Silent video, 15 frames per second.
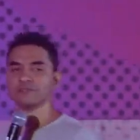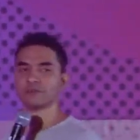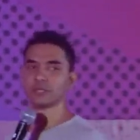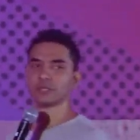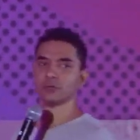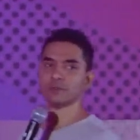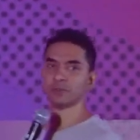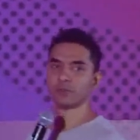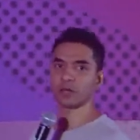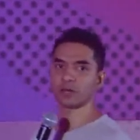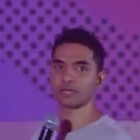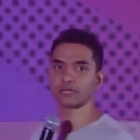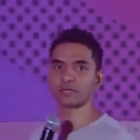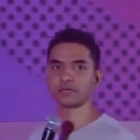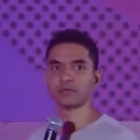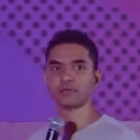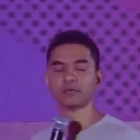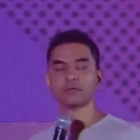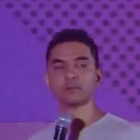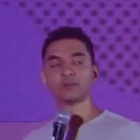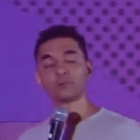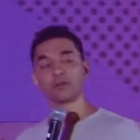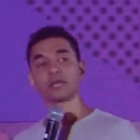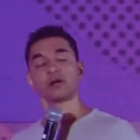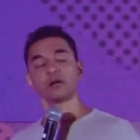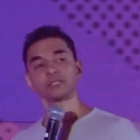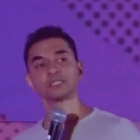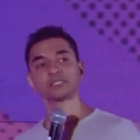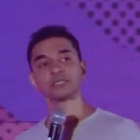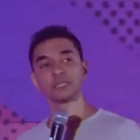for the human body, but we're
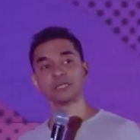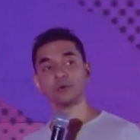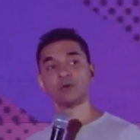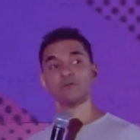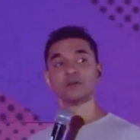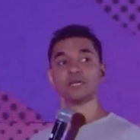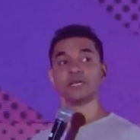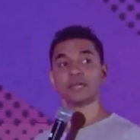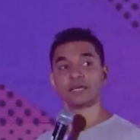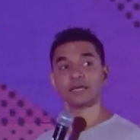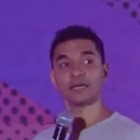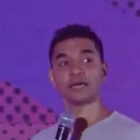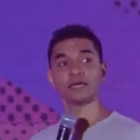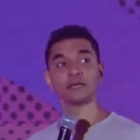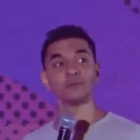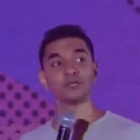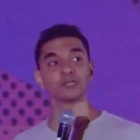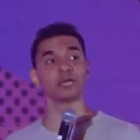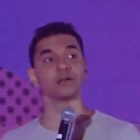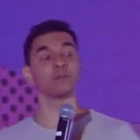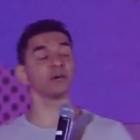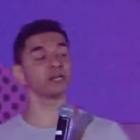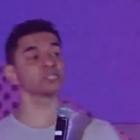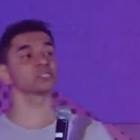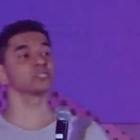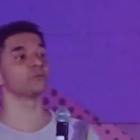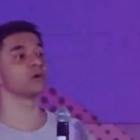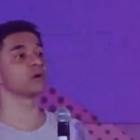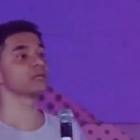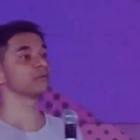constantly overeating, and then we try to punish
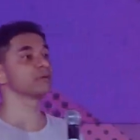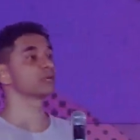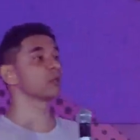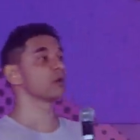the body with